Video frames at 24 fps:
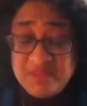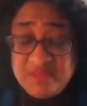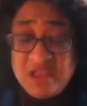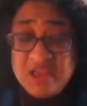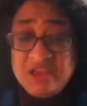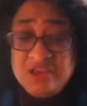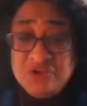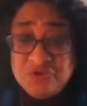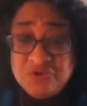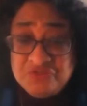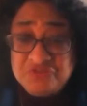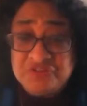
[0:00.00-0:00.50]

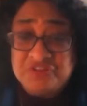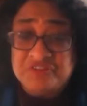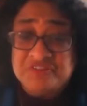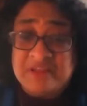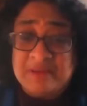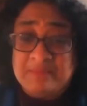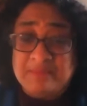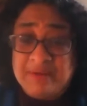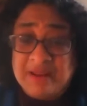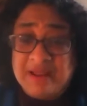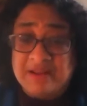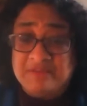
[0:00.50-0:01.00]
uses
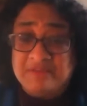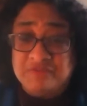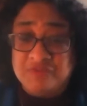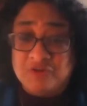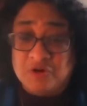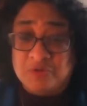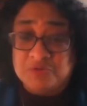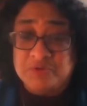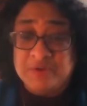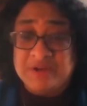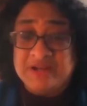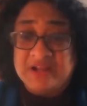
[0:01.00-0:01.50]
that
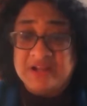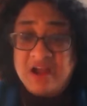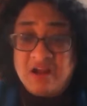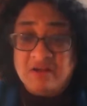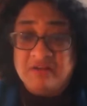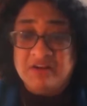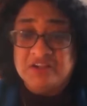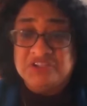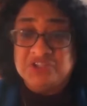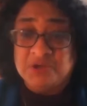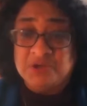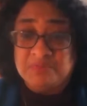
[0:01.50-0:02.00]
platform to
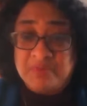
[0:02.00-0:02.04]
encourage a